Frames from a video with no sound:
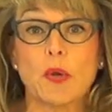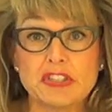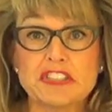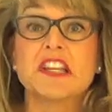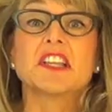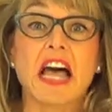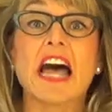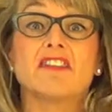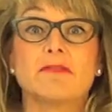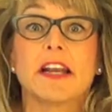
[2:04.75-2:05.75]
which is a
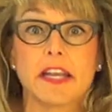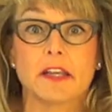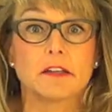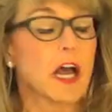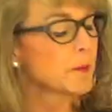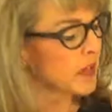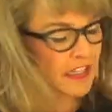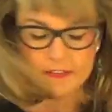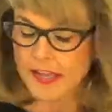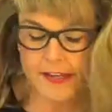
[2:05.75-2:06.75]
lot of money. I'm
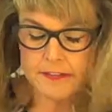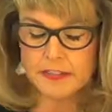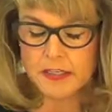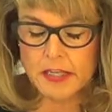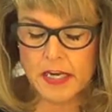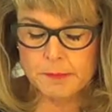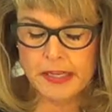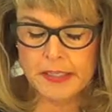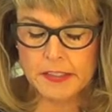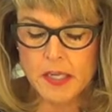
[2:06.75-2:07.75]
not saying it's not a lot of
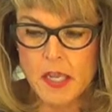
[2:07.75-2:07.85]
money.